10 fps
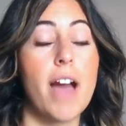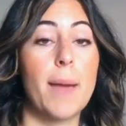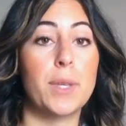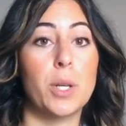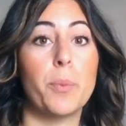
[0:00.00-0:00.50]

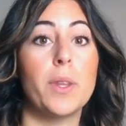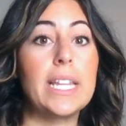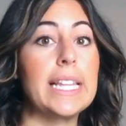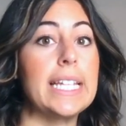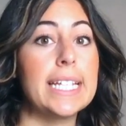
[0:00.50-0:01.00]
I'm gonna put the
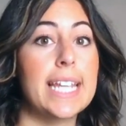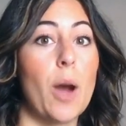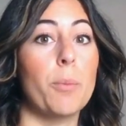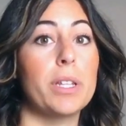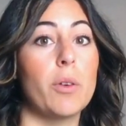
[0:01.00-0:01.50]
link
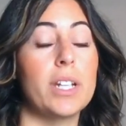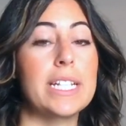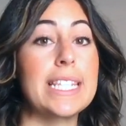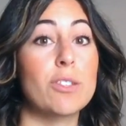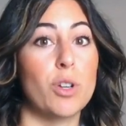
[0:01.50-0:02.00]
down below in
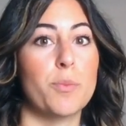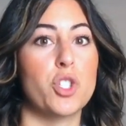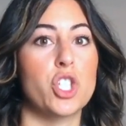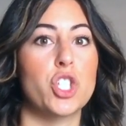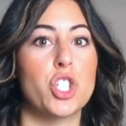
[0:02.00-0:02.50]
the
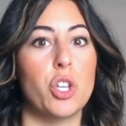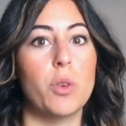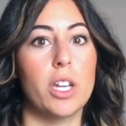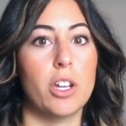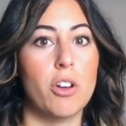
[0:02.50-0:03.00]
description so you
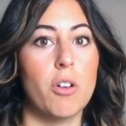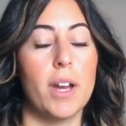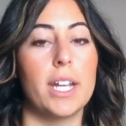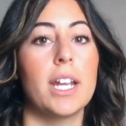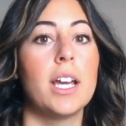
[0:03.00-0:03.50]
can go
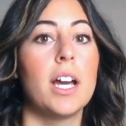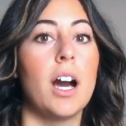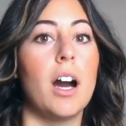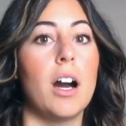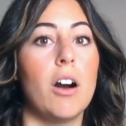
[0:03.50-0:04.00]
and
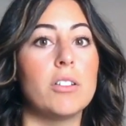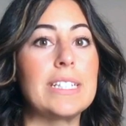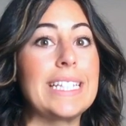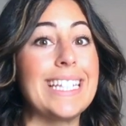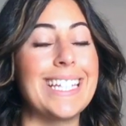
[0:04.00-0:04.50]
on the
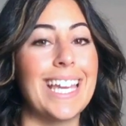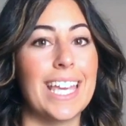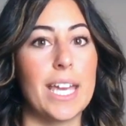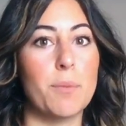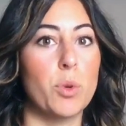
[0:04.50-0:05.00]
link and
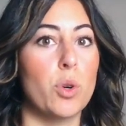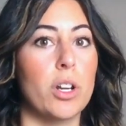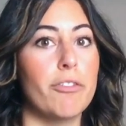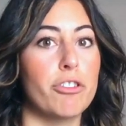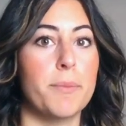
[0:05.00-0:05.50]
get more
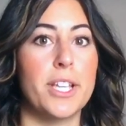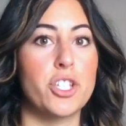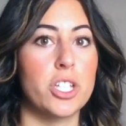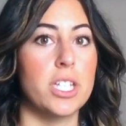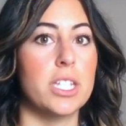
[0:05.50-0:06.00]

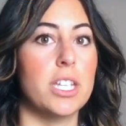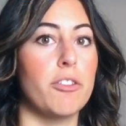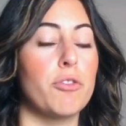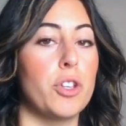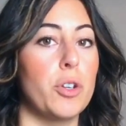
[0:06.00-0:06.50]
information
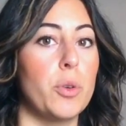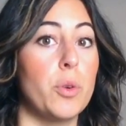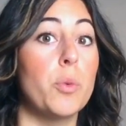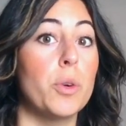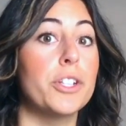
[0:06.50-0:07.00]
if you
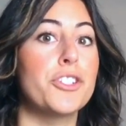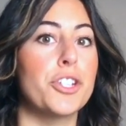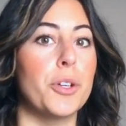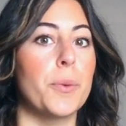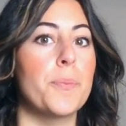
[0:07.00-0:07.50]
want
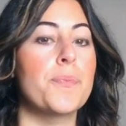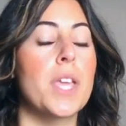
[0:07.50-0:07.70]
to.